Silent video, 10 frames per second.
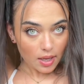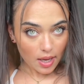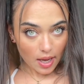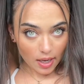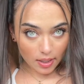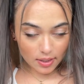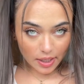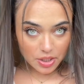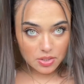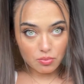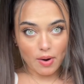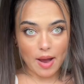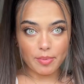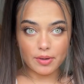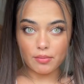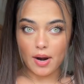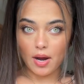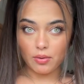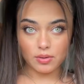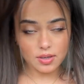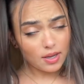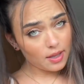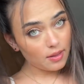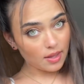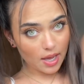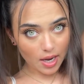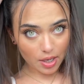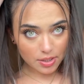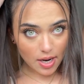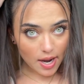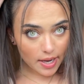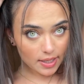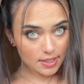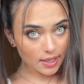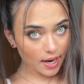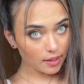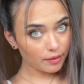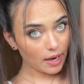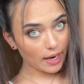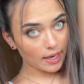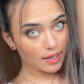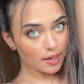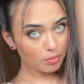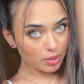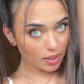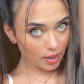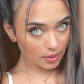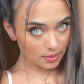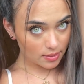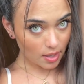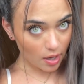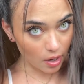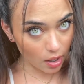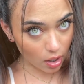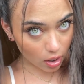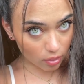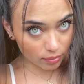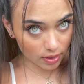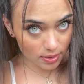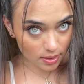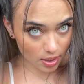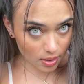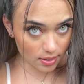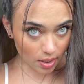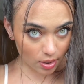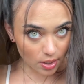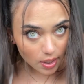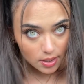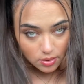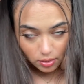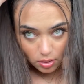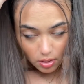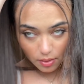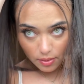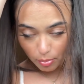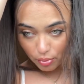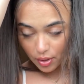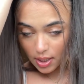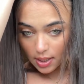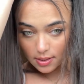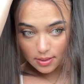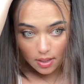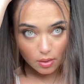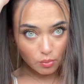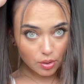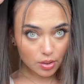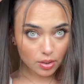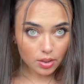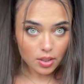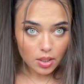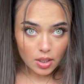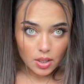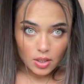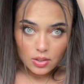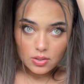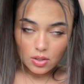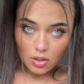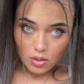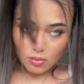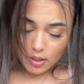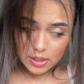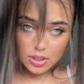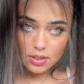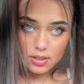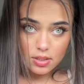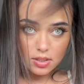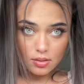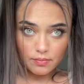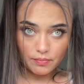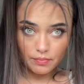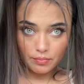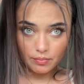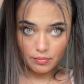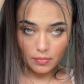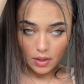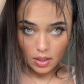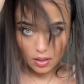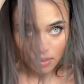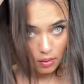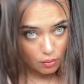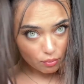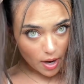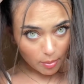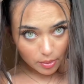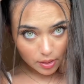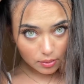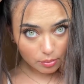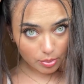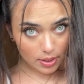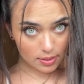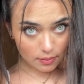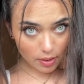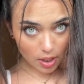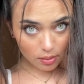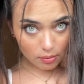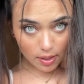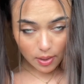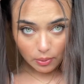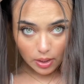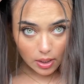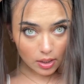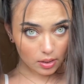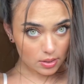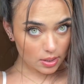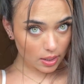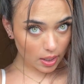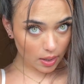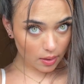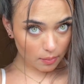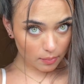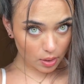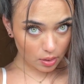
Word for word: and I just wrap it around the hair tie to kind of hide it because obviously these hair ties are not the prettiest in the world. So I just wrap a little piece of hair around it and tie them.